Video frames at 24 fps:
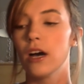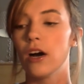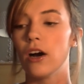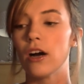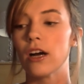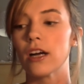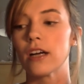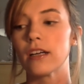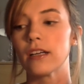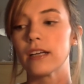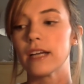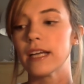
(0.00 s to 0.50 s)

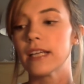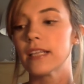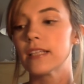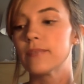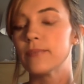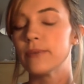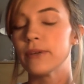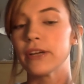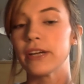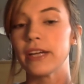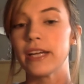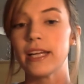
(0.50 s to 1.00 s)
Our
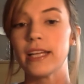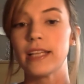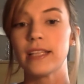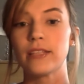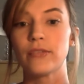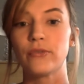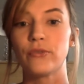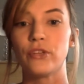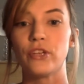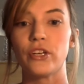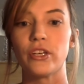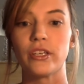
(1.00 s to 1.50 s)
experience
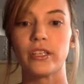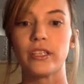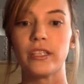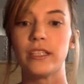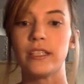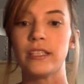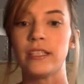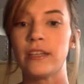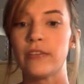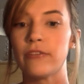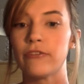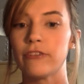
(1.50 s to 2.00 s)
looked
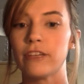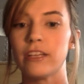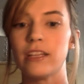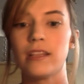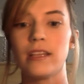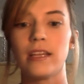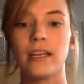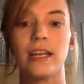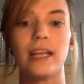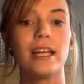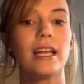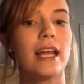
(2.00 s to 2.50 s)
different
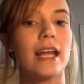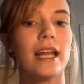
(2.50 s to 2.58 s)
than